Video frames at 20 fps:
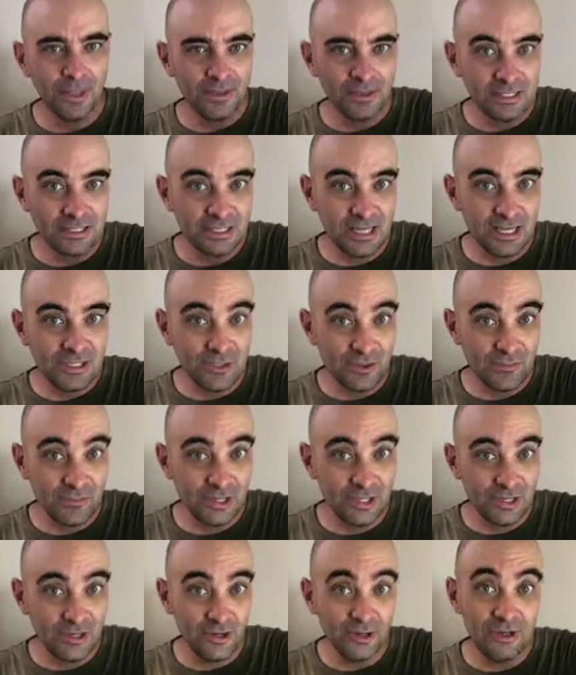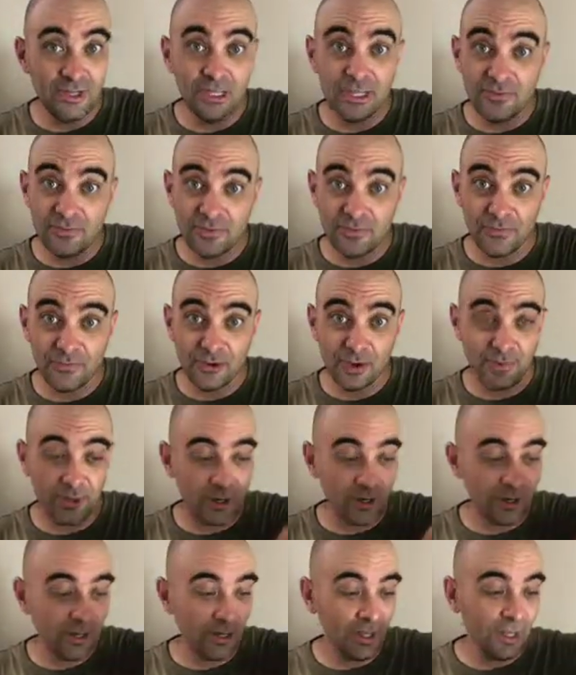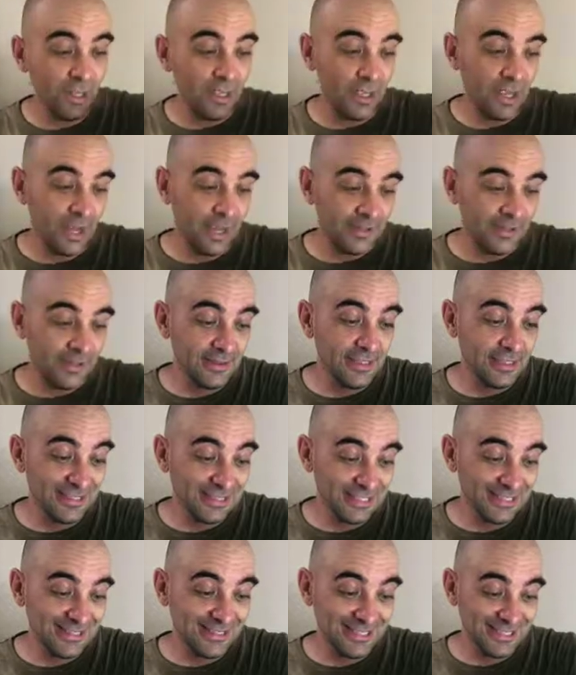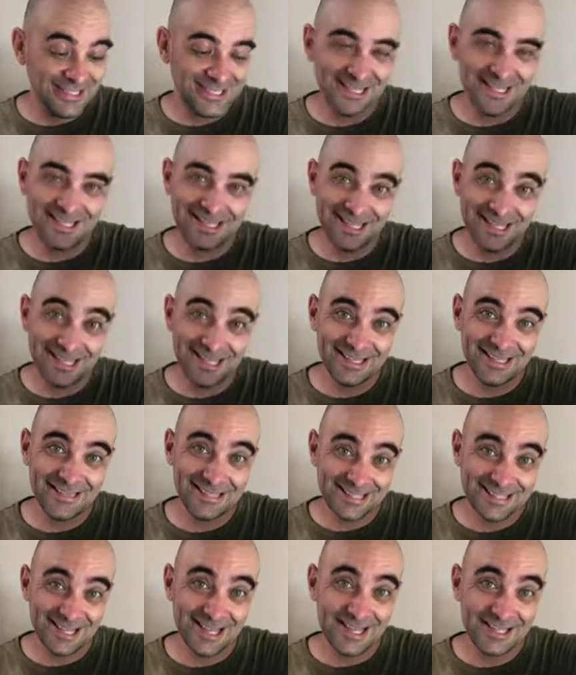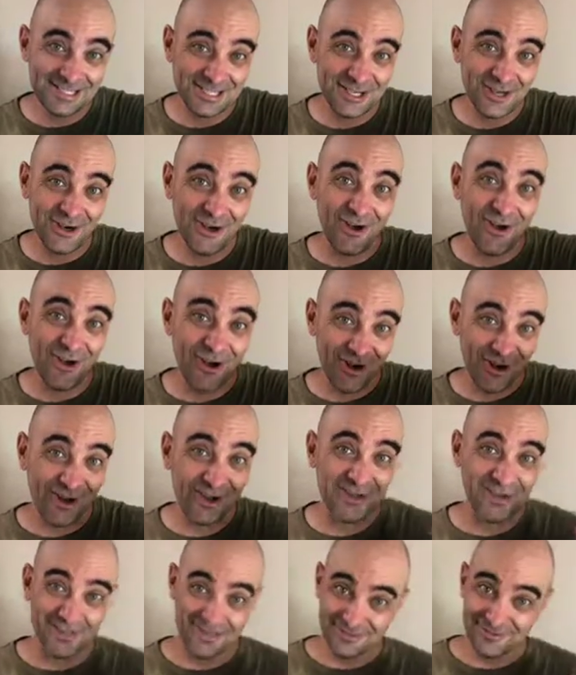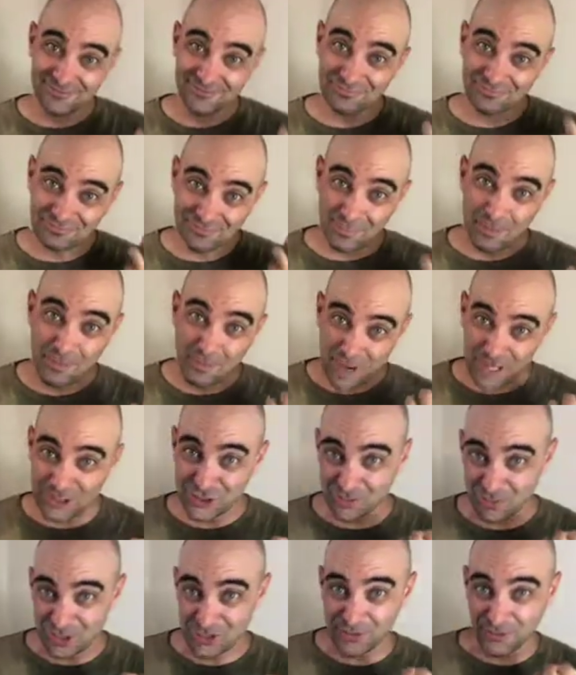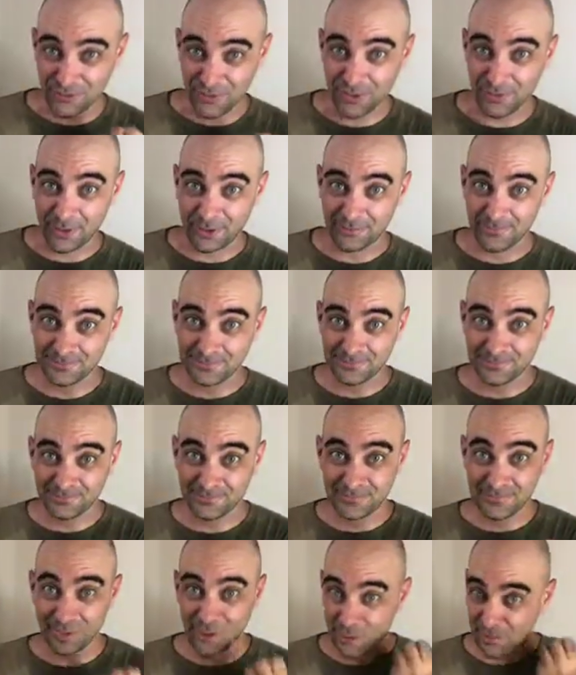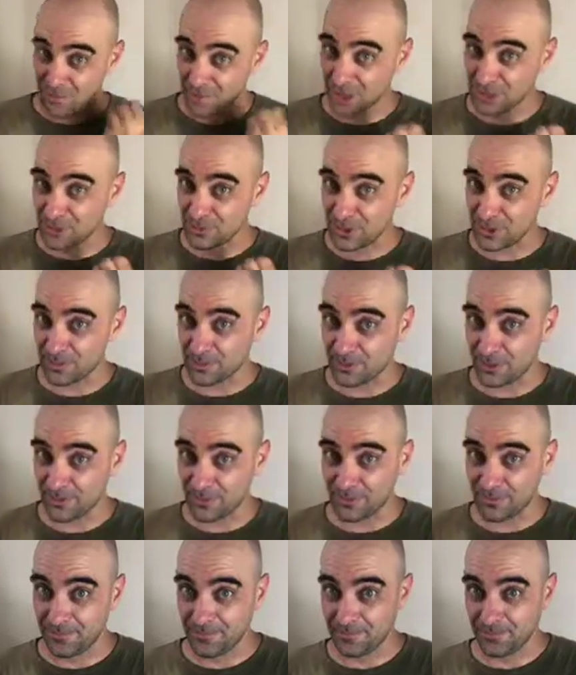These guys over here, even firmer. And then these guys here are much firmer. They're much firmer.